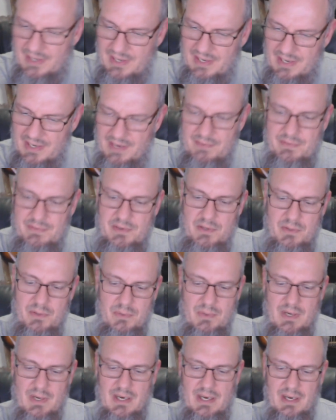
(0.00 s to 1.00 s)
If you
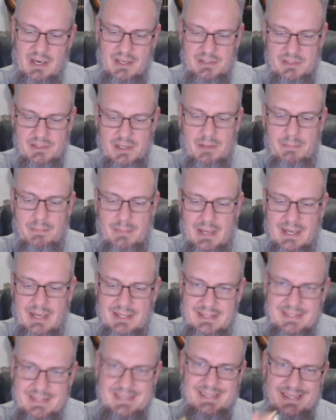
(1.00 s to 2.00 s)
don't
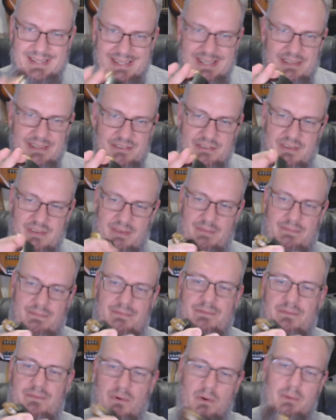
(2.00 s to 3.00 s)
mind this
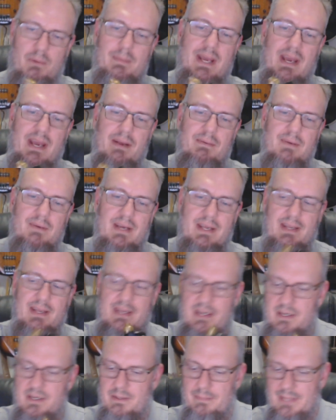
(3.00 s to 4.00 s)
format right
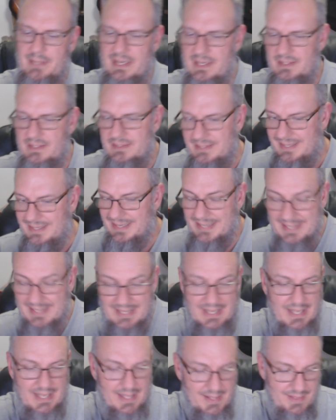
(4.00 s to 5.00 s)
here, man,
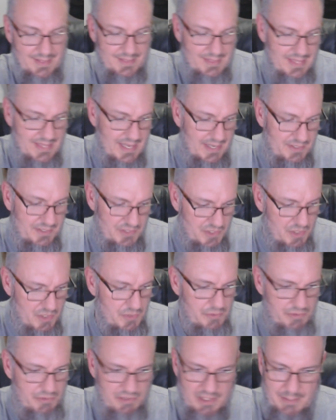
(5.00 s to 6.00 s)
that new
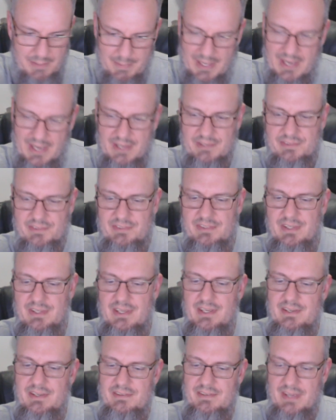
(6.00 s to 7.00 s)
G-Box
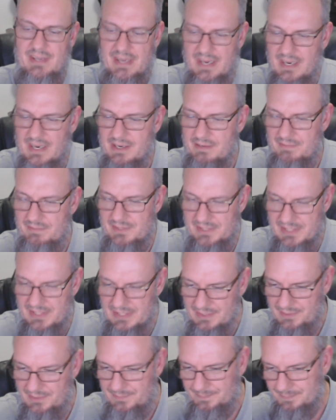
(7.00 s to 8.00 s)
is a heck of a
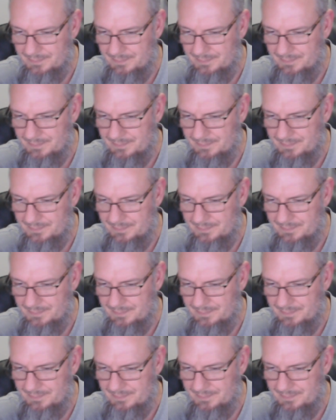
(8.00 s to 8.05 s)
deal.